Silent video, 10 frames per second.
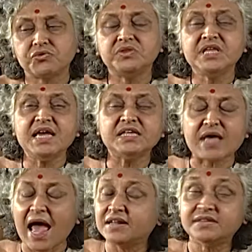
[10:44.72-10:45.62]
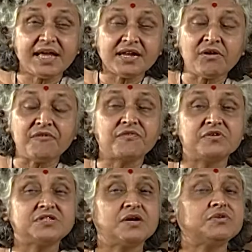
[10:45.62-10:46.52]
these, and then of course
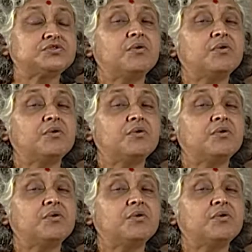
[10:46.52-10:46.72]
there was no